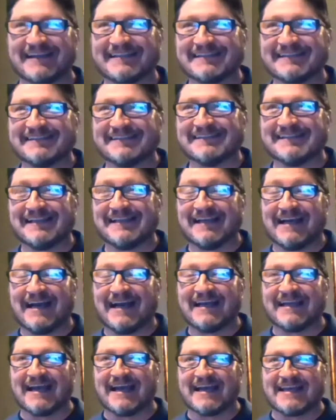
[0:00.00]
What are
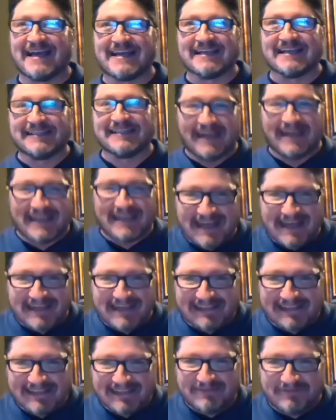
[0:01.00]
you going to be reading for us
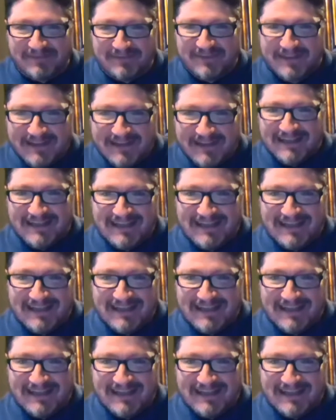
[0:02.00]
today?